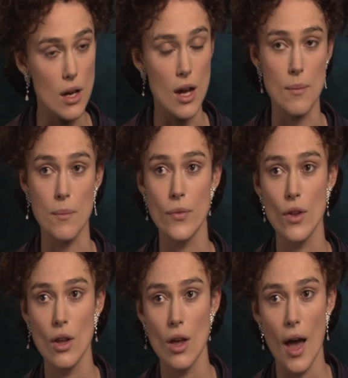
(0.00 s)

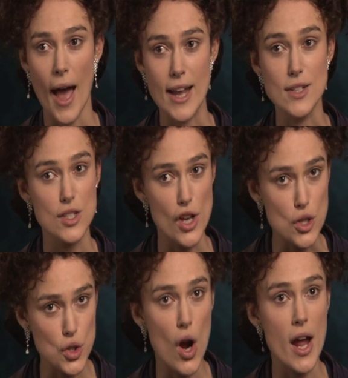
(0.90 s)
And so
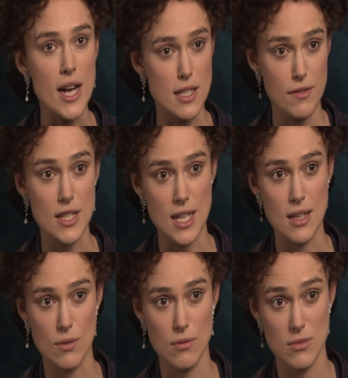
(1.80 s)
trying to fit
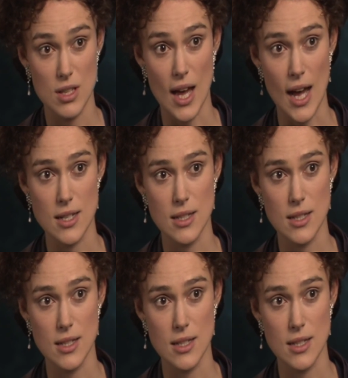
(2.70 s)
into that